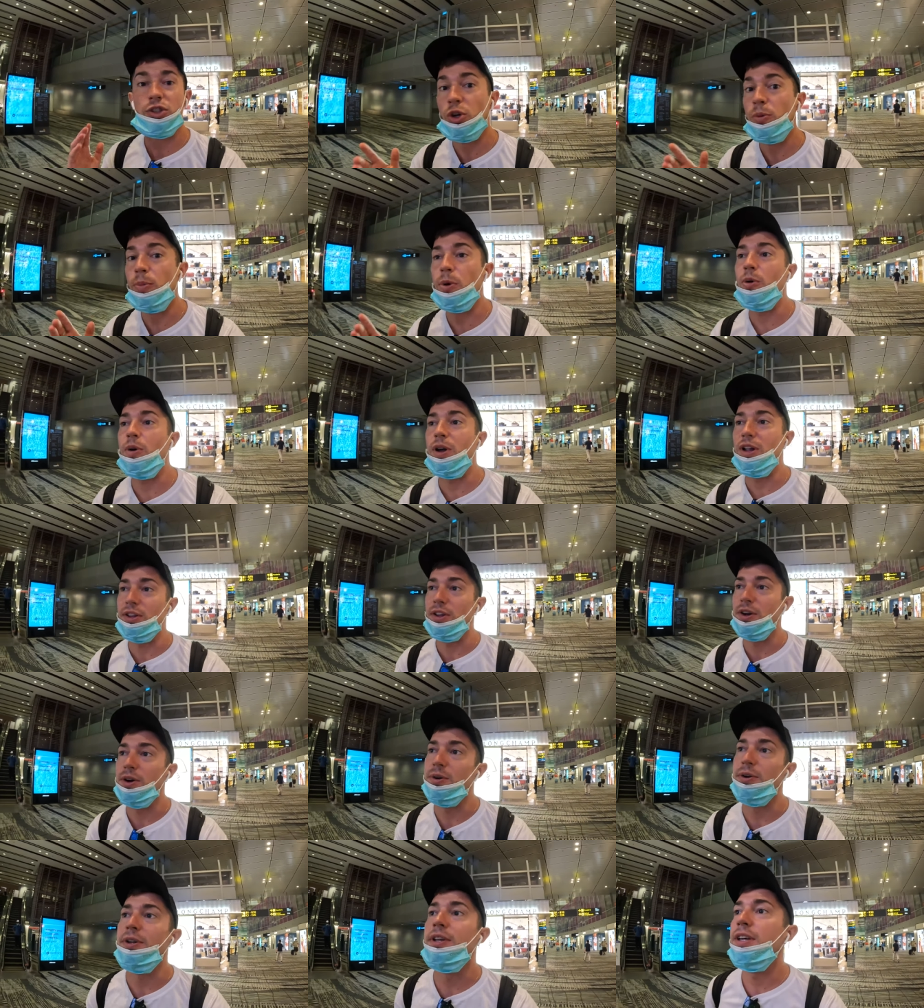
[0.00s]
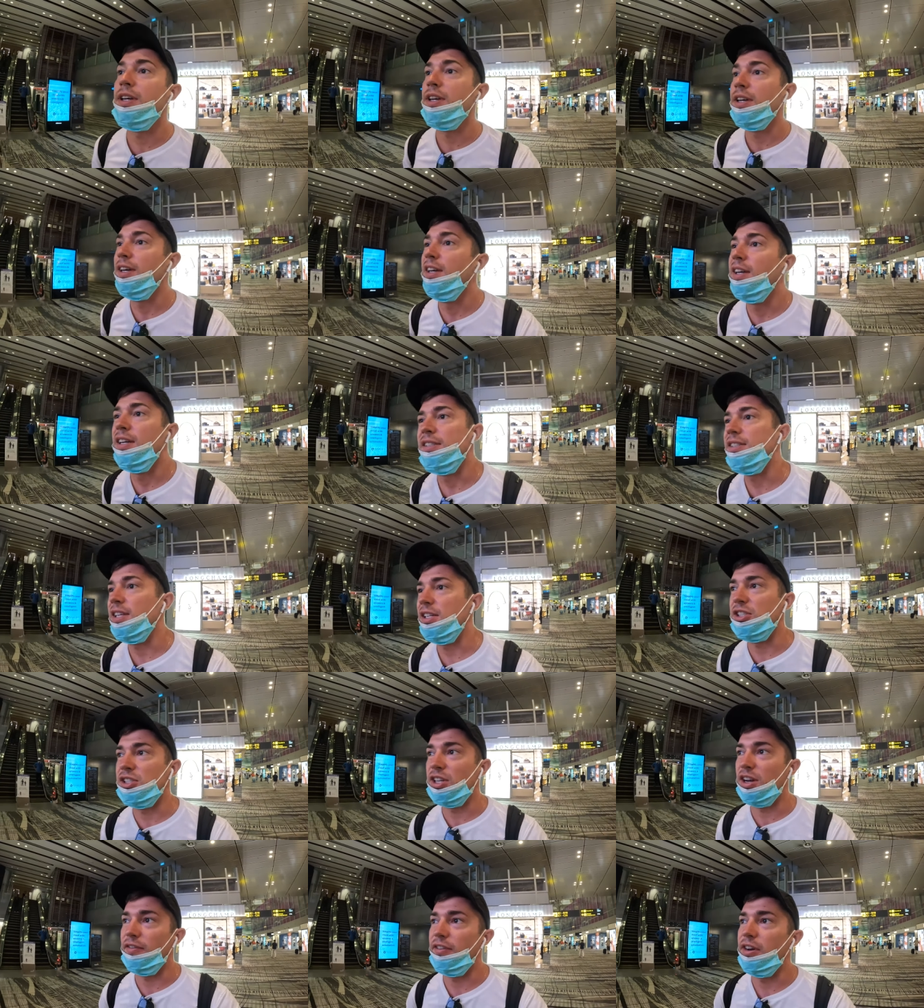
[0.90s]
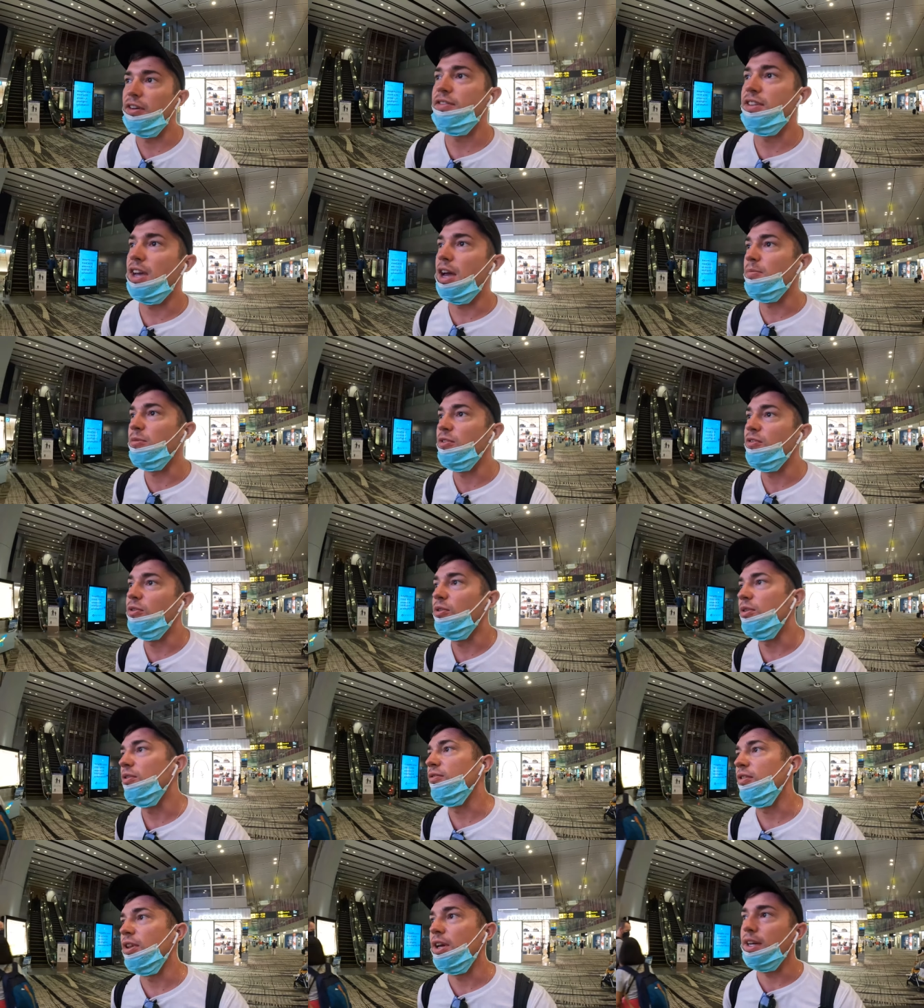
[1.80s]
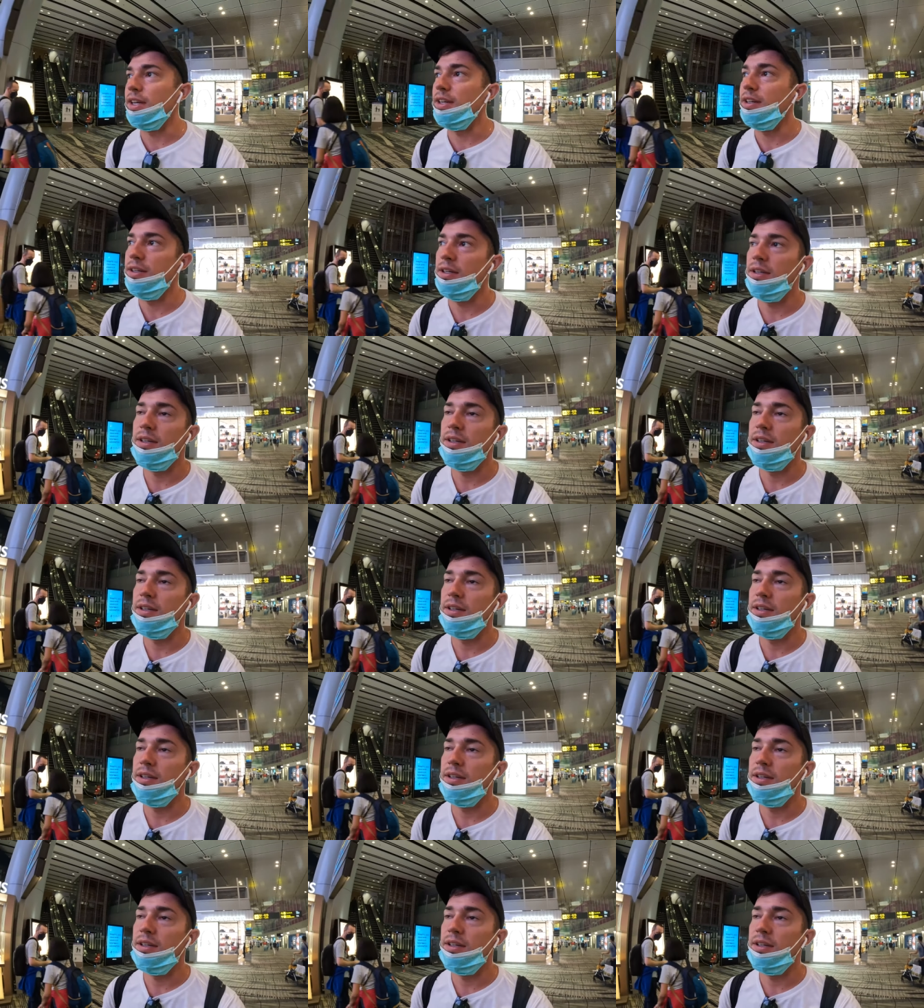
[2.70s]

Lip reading: super well known, so I just didn't have enough time before the flight.